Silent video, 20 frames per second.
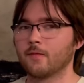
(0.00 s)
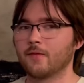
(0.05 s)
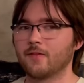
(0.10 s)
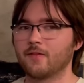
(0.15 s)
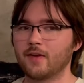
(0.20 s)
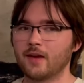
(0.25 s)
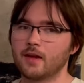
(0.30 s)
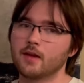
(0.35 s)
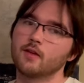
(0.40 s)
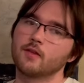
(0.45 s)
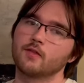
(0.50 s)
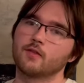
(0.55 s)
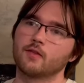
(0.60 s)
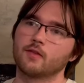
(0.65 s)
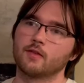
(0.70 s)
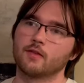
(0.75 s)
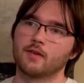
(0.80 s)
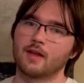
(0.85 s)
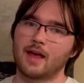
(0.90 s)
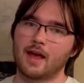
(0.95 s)
phase
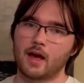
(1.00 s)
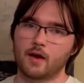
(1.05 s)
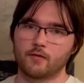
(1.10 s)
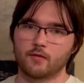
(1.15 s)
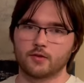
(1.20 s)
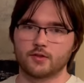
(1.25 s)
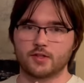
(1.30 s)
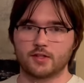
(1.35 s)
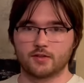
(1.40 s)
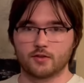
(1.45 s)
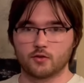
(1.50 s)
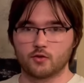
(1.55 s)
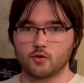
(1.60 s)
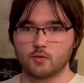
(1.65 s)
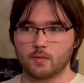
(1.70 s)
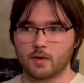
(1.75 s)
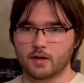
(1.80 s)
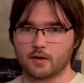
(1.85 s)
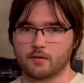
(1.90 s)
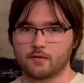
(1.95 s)
averaging the 2
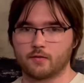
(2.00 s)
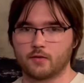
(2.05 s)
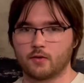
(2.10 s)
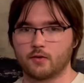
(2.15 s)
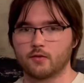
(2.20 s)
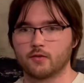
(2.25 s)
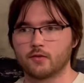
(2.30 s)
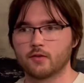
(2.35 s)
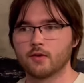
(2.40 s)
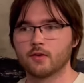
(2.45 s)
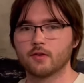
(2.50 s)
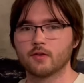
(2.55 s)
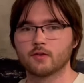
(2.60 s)
microphones.